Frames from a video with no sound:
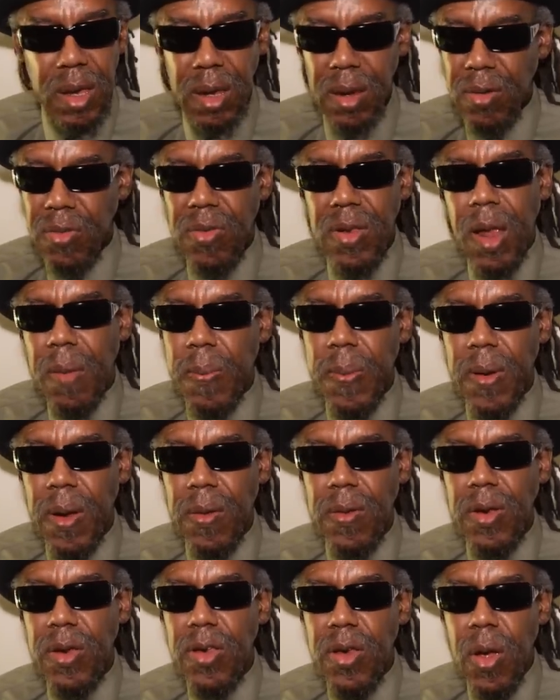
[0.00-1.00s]
You stepping
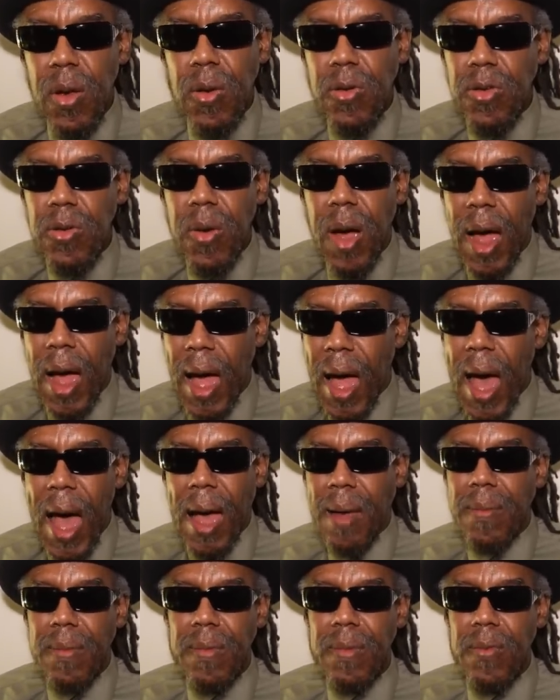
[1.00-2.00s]
on the toes, you're out
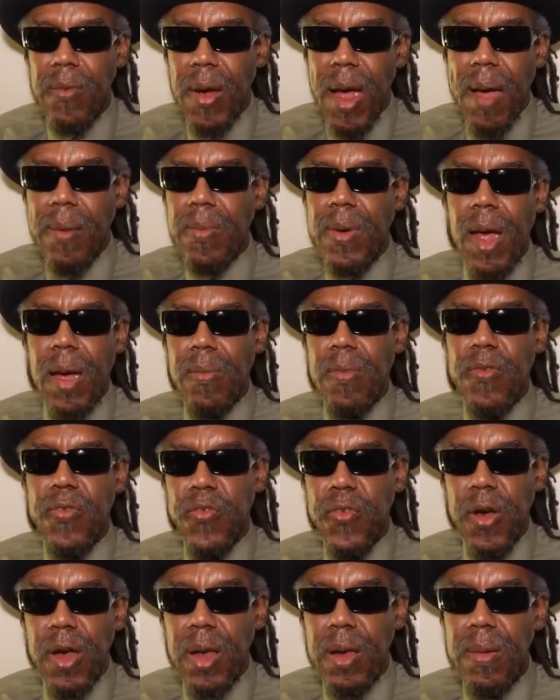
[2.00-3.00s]
ah, where I'm coming
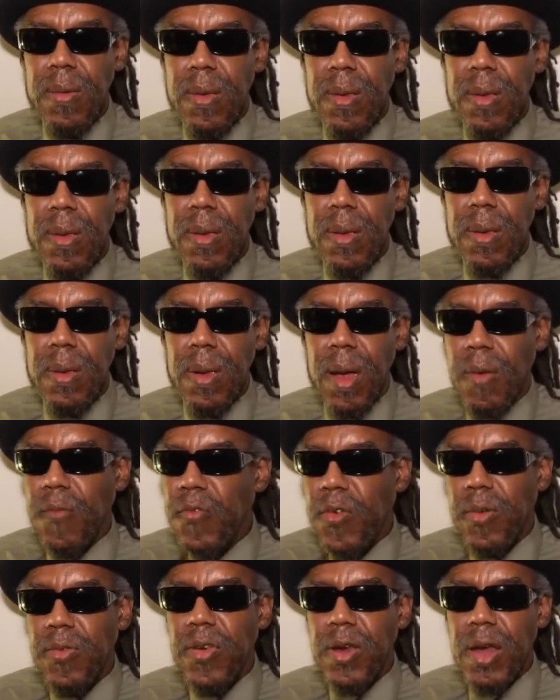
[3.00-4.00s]
from. I'm
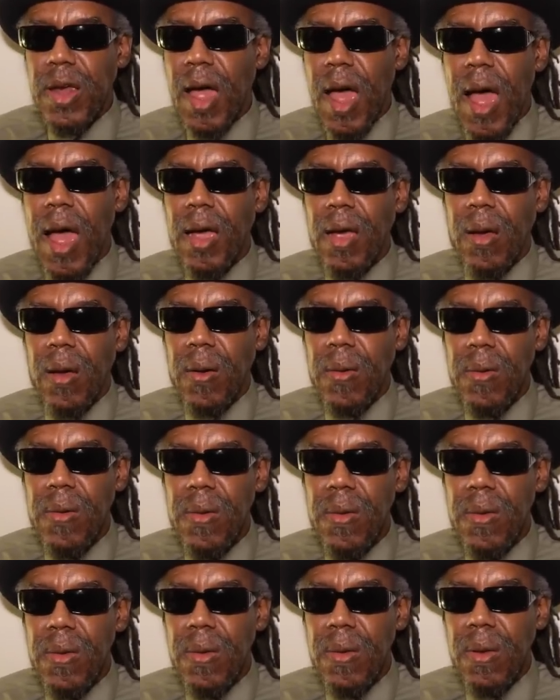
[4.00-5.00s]
from Chicago.
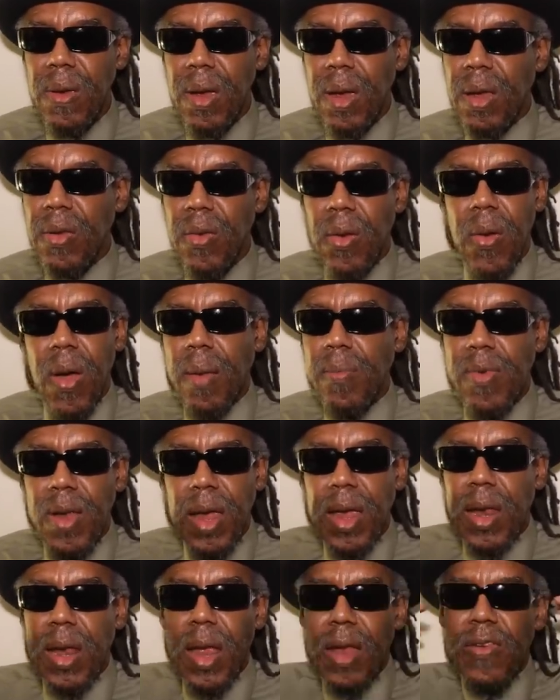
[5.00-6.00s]
And I'm
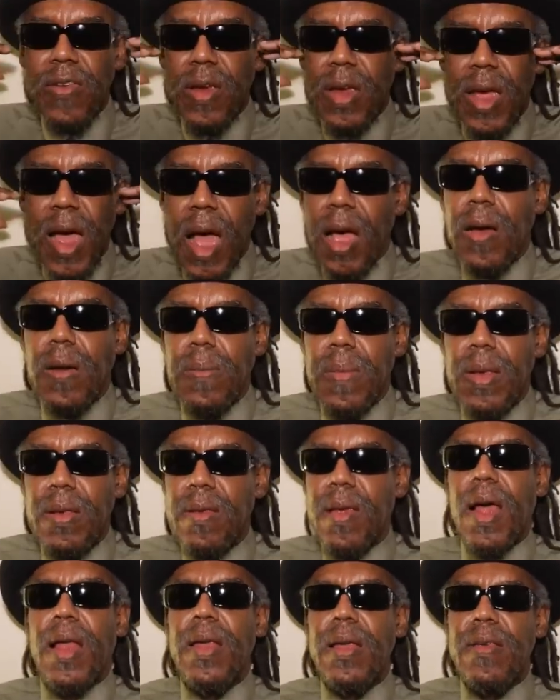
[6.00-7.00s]
taking that Chicago
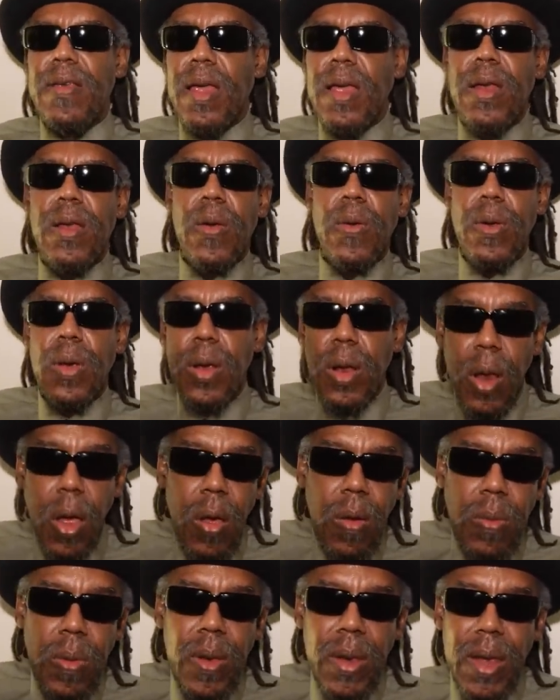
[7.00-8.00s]
mentality and taking on a
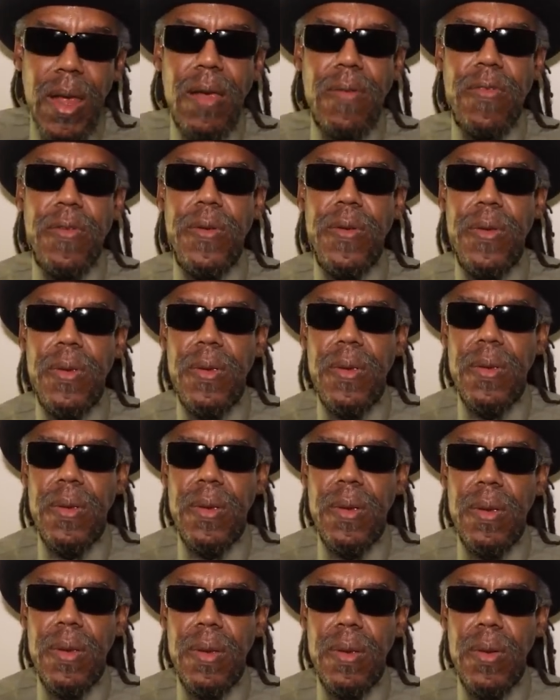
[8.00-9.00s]
global level.
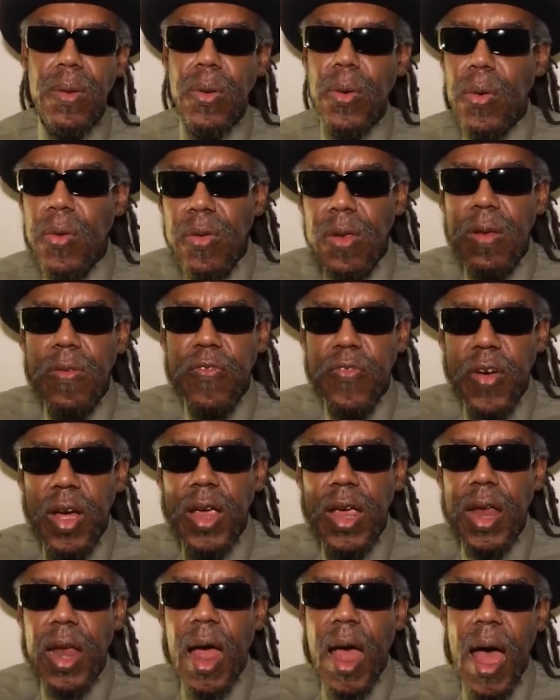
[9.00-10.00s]
Who's the fucking op?